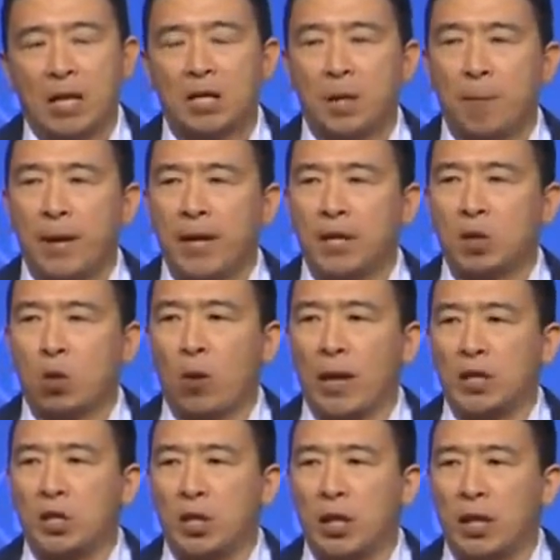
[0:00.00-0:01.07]
It's the biggest
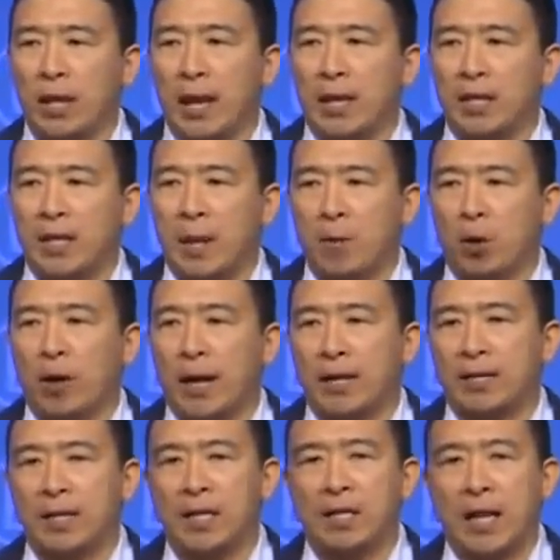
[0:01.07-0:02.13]
question that
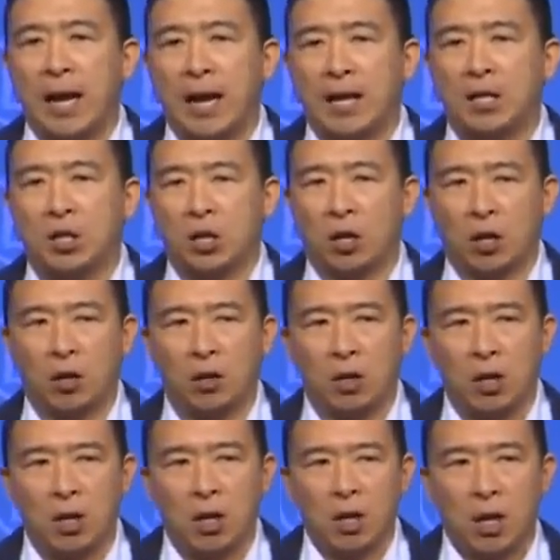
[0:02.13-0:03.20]
Democrats need to answer
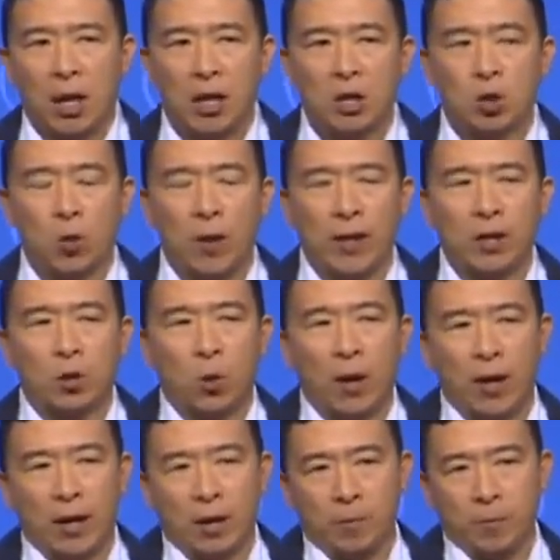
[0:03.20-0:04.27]
in
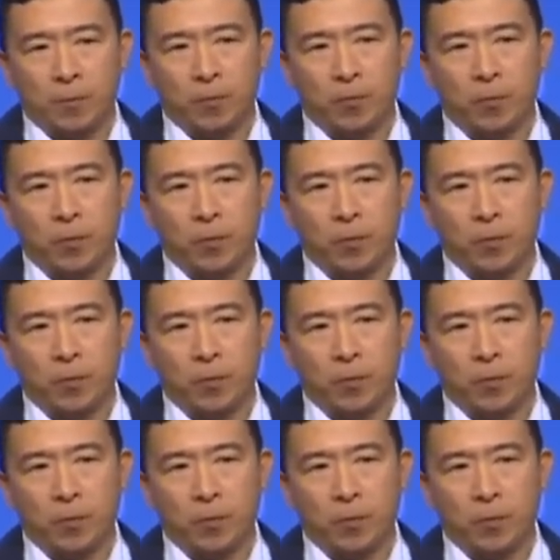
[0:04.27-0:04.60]
2020.